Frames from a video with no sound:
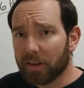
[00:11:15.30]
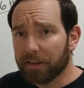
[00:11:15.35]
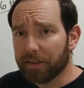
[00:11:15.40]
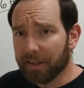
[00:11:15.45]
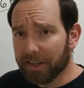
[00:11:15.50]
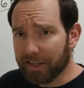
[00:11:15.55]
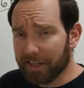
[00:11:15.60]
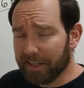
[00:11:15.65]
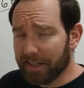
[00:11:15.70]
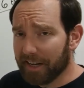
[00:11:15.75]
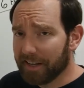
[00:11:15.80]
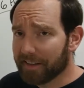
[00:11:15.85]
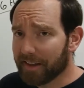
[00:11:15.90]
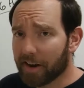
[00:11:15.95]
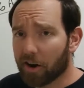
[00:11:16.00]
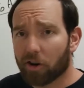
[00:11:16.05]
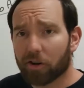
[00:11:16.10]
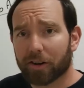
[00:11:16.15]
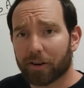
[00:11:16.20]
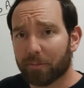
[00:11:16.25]
day to day, they
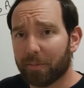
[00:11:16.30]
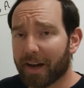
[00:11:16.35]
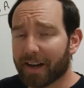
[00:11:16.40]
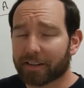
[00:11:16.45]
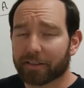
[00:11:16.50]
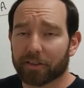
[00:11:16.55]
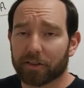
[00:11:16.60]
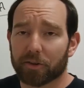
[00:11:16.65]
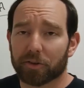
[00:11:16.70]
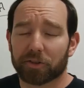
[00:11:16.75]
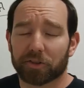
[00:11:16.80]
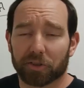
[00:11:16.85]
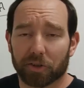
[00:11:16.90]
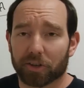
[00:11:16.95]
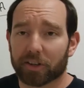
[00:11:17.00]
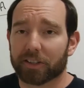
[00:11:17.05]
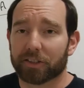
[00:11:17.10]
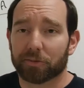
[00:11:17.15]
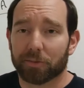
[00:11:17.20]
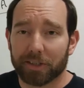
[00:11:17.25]
all go back to those
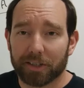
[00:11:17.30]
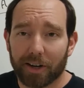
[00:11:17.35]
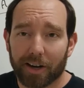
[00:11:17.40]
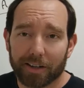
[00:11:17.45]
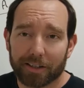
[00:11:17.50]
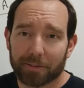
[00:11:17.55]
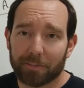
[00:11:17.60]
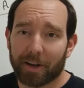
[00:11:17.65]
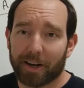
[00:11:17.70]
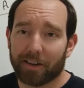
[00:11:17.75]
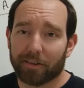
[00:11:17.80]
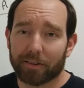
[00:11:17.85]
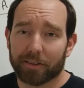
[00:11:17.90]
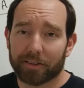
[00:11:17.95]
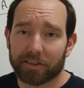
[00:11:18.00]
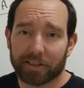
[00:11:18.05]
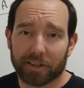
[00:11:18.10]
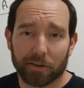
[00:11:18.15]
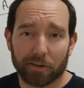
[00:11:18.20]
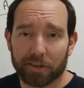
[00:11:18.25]
circuits we talked about,
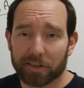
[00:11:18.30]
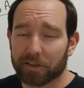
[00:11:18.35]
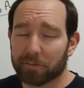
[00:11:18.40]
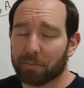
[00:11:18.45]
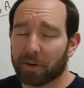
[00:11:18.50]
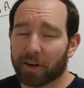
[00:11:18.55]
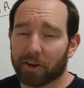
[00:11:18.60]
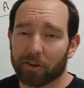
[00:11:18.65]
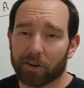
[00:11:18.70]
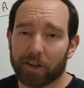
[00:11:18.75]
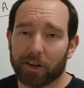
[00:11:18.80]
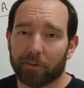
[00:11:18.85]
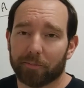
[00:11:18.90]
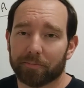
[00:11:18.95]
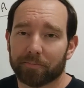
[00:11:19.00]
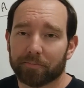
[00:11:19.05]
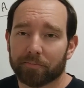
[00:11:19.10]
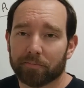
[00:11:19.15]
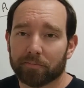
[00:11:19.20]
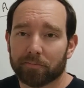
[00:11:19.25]
series and parallel.
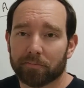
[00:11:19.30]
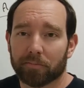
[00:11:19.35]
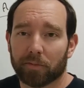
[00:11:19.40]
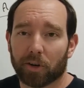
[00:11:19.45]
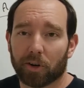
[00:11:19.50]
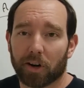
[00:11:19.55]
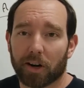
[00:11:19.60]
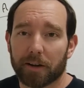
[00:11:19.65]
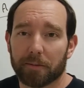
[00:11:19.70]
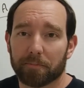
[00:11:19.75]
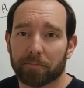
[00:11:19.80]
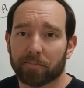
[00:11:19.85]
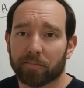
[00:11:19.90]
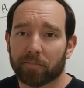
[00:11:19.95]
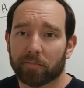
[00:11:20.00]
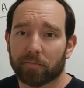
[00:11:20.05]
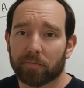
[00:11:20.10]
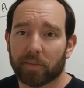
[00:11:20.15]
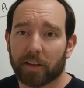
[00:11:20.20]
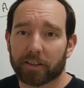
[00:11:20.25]
All right,
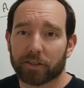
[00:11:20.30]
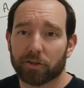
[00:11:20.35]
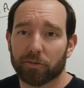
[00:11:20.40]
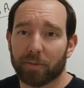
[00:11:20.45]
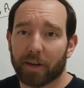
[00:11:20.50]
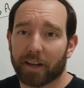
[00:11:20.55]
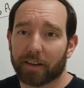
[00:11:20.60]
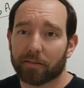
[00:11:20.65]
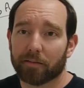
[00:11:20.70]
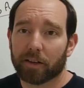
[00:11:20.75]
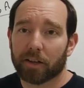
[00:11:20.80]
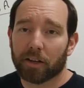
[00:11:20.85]
not too bad.